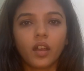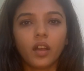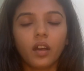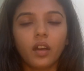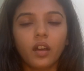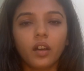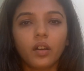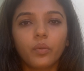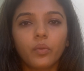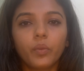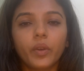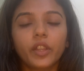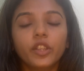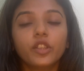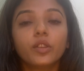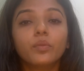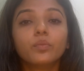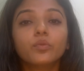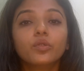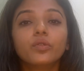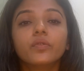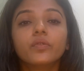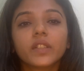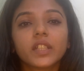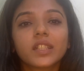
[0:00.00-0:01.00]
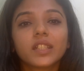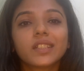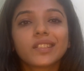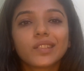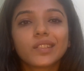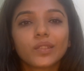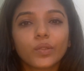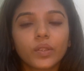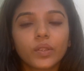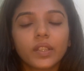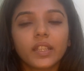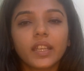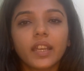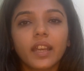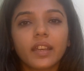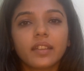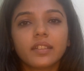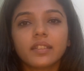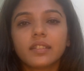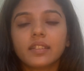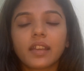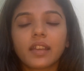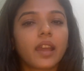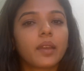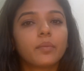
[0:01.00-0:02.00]
When you're moving slowly
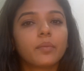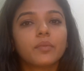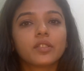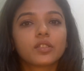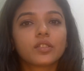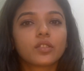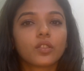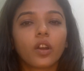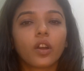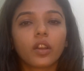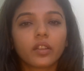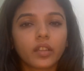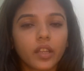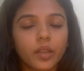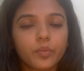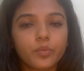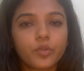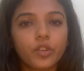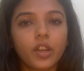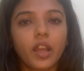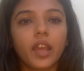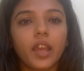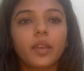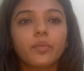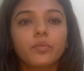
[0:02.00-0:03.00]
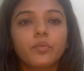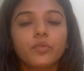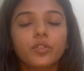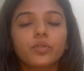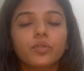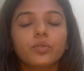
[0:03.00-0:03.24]
and time is not at prime,